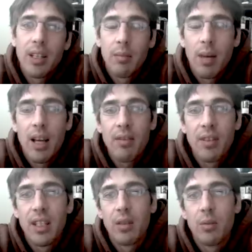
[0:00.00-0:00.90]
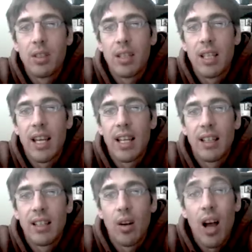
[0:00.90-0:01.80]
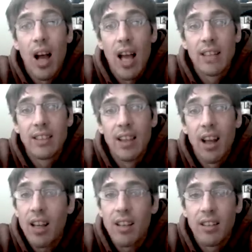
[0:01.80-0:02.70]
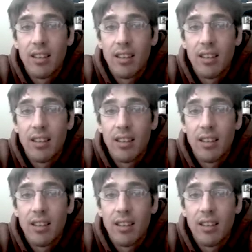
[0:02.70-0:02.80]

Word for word: in my video was that you know it's not